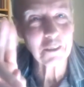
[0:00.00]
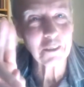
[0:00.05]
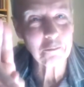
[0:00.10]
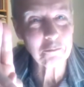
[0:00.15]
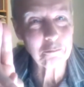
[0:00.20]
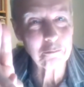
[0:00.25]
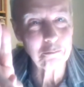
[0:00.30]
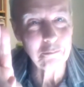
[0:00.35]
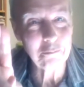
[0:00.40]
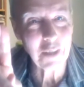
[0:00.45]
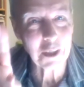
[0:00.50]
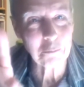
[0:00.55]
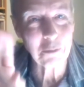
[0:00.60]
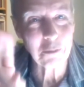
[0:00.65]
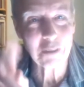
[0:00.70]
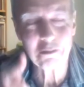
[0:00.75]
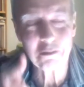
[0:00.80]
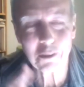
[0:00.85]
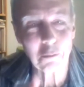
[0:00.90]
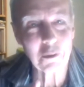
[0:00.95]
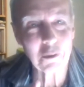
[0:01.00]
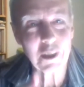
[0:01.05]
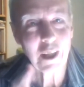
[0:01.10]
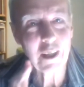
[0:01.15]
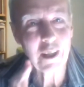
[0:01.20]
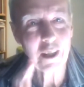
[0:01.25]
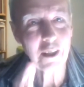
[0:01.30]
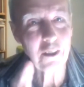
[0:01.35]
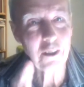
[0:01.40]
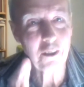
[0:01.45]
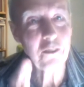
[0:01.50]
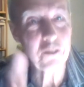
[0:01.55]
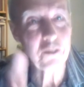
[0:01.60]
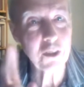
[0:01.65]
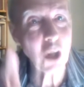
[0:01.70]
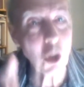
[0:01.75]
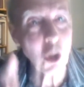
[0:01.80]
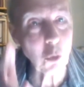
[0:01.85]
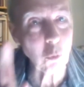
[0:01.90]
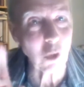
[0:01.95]
I make a brief comment?
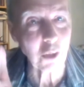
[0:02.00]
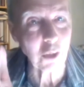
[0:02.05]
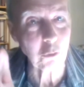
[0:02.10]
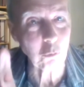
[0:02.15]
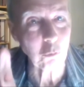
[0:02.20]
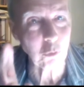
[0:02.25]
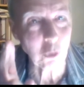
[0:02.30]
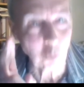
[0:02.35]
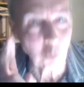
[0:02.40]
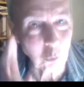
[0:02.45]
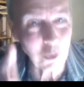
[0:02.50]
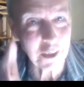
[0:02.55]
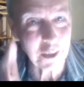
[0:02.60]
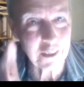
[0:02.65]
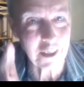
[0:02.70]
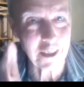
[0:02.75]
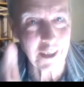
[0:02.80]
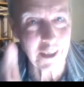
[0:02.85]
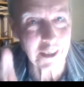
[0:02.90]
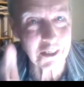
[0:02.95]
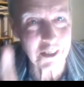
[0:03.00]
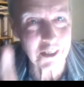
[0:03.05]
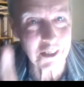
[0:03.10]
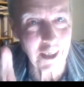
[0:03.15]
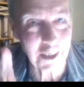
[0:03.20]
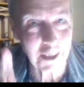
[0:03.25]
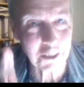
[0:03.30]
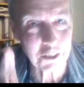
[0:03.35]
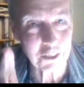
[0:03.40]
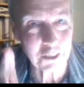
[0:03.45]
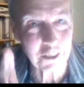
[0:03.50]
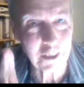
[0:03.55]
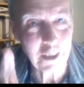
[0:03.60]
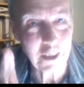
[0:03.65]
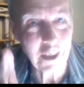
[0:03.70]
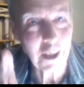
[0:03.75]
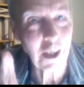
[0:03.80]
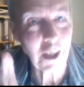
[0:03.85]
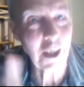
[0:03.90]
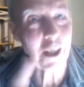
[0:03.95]
No one will win the next election
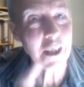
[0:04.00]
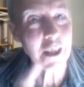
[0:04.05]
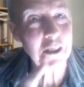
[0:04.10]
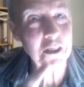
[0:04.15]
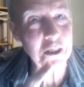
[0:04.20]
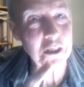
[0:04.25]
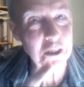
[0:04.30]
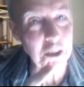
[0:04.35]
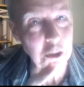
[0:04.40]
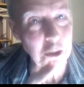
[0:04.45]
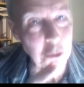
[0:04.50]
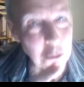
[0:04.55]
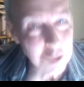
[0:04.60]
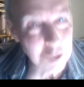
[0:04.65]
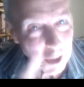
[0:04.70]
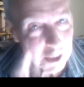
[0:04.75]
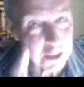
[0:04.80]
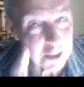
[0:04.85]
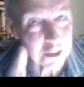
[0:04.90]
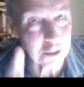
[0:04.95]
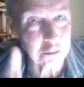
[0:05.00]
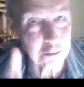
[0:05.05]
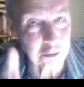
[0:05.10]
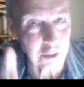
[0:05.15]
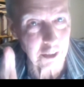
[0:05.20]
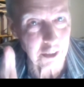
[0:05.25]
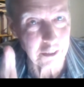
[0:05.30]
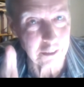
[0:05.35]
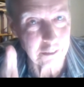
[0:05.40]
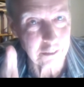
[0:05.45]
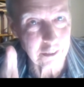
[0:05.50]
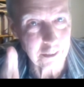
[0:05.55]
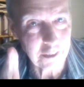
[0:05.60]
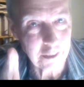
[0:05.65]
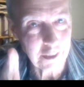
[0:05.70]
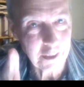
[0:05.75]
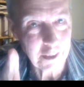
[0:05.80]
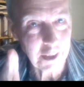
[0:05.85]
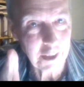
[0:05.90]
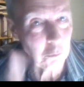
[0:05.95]
unless it's a united front,
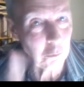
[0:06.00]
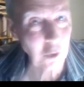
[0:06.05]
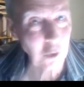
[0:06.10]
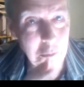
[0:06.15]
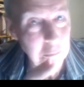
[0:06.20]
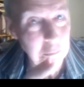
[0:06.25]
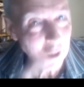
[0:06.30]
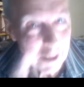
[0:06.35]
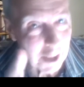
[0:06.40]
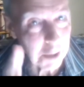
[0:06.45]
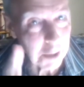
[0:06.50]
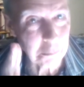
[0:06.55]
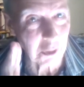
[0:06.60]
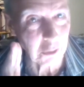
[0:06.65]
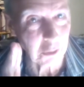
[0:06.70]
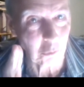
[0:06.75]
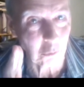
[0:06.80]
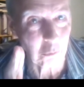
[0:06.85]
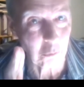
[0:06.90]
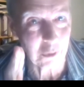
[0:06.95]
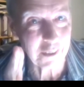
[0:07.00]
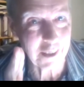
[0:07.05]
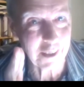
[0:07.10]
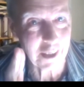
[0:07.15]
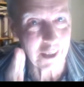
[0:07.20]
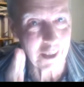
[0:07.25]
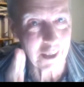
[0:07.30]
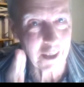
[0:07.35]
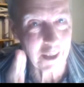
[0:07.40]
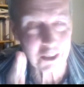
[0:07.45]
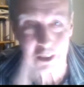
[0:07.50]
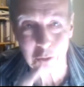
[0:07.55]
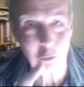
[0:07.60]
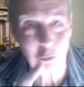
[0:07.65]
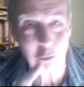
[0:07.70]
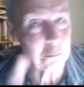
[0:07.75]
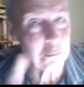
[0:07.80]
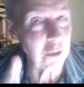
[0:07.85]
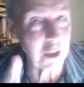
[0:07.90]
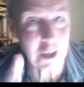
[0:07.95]
it won't be Labour that will win the election. It
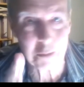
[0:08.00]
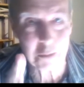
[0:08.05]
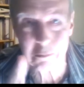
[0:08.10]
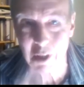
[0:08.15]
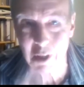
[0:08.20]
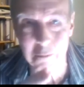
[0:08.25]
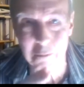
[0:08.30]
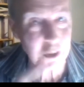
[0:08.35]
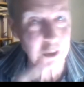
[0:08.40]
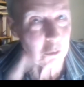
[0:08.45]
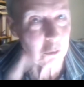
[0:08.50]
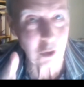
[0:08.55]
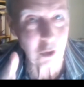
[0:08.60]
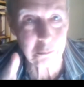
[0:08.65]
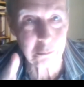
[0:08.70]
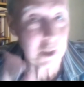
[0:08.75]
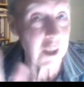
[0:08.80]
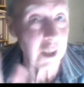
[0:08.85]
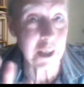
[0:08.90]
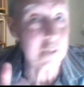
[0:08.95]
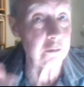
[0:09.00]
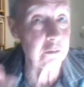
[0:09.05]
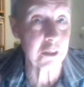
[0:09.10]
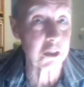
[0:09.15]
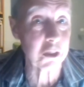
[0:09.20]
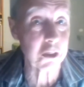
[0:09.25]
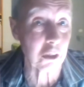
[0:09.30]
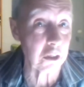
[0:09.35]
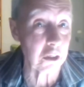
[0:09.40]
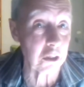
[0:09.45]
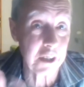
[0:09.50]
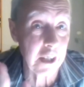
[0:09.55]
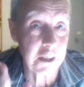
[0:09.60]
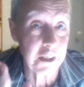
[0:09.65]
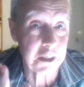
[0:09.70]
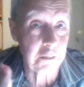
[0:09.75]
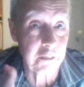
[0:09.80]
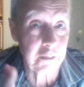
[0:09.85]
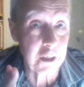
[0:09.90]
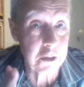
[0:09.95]
won't be the Lib Dems. It won't be even the Scots
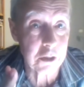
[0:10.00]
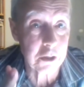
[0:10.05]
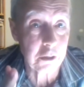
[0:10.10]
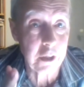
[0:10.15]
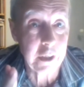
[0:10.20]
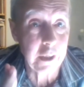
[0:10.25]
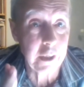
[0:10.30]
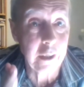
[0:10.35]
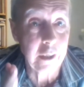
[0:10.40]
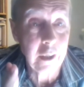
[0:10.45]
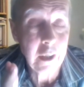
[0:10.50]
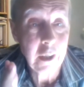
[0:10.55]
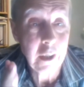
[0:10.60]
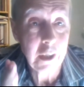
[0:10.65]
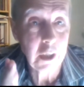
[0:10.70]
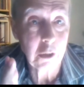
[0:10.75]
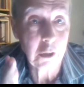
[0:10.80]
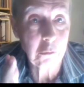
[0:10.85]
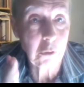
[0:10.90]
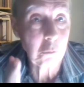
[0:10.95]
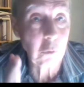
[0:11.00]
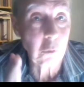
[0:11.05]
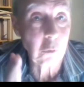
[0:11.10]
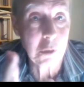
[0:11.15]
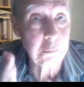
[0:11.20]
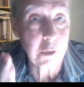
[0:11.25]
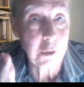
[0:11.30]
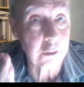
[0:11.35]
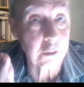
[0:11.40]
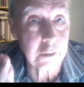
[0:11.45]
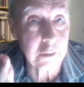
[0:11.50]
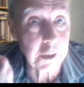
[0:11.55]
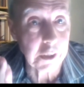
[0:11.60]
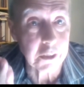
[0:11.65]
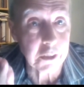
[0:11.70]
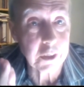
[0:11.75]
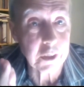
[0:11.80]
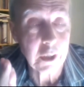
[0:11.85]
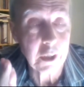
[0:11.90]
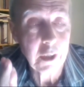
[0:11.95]
Nats if they join in. It won't be the
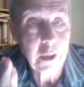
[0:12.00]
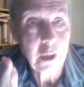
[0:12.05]
Greens.